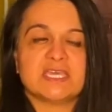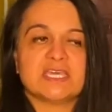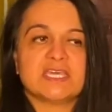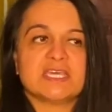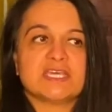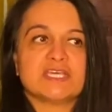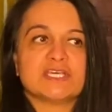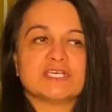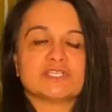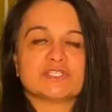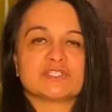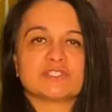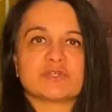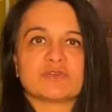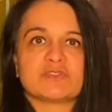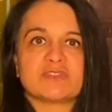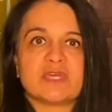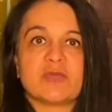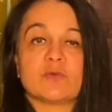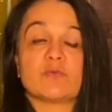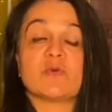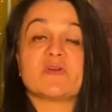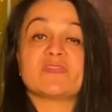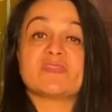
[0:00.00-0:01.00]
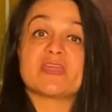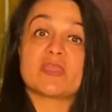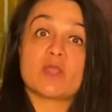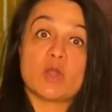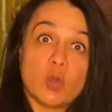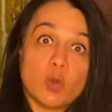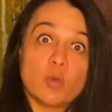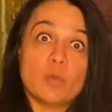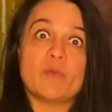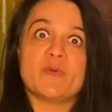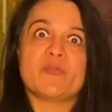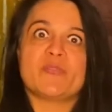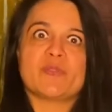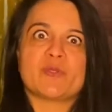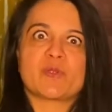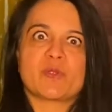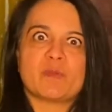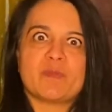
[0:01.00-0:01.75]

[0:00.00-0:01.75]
so that when they open their